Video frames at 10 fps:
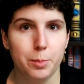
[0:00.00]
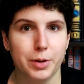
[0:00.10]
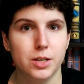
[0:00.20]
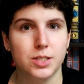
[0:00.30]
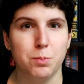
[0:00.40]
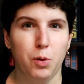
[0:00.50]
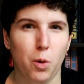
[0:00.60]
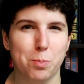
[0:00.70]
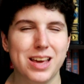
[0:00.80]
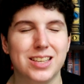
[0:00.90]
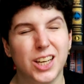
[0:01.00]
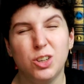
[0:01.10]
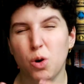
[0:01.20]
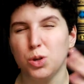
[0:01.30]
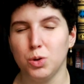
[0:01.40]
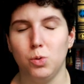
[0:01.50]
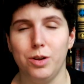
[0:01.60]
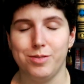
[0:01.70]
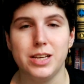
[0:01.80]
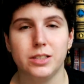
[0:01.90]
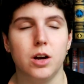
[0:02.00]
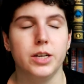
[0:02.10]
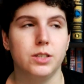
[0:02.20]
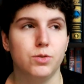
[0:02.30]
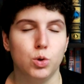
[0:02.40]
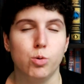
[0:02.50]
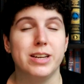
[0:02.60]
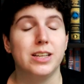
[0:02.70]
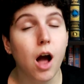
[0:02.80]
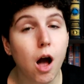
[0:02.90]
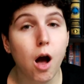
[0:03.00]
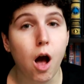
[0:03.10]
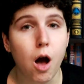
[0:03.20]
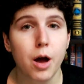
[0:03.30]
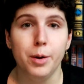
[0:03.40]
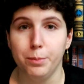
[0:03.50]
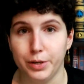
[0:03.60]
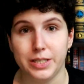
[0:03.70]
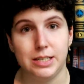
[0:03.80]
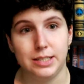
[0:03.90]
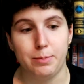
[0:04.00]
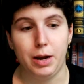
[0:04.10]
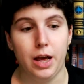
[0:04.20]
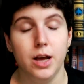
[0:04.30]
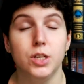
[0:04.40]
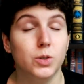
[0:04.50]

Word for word: because the plot beats across all of these kinds of stories are pretty similar.